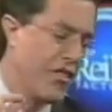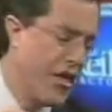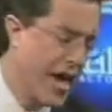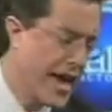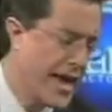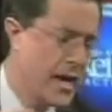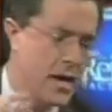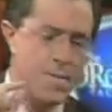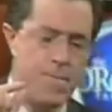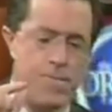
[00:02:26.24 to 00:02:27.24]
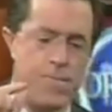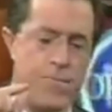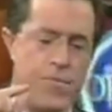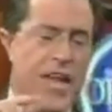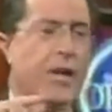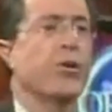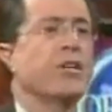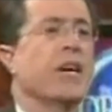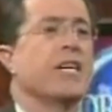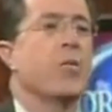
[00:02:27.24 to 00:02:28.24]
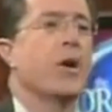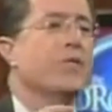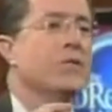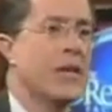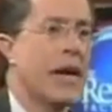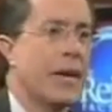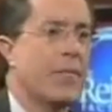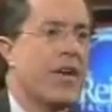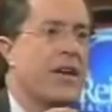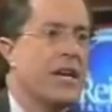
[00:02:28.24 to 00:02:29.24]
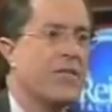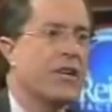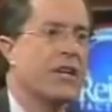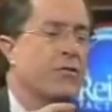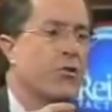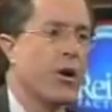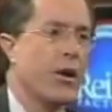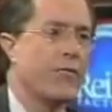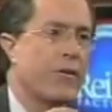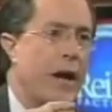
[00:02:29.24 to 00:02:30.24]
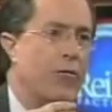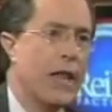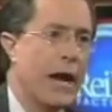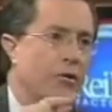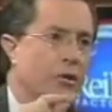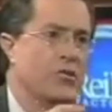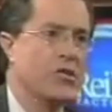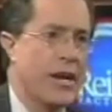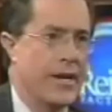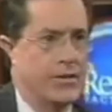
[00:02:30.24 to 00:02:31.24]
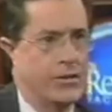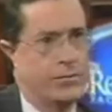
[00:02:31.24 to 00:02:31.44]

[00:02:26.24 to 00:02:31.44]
They criticize what you say, but they never give you credit for how loud you say it.